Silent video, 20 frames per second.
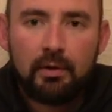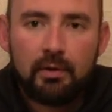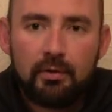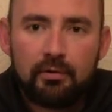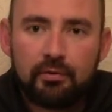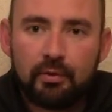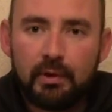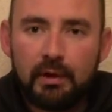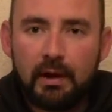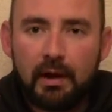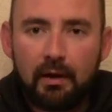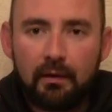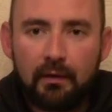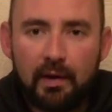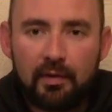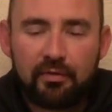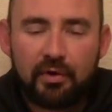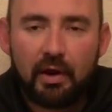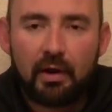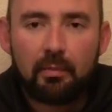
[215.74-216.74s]
So anyhow,
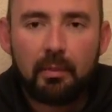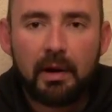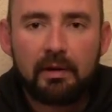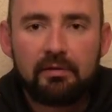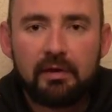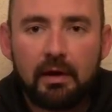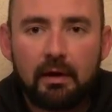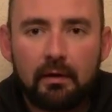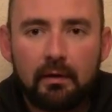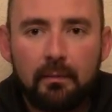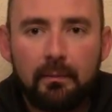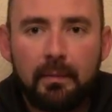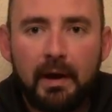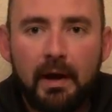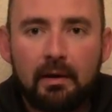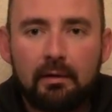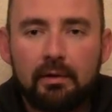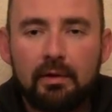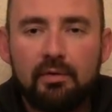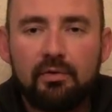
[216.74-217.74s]
that's kind of my take on the
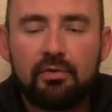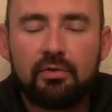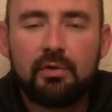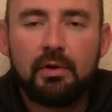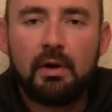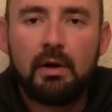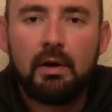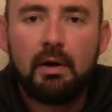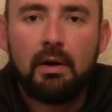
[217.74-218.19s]
batteries.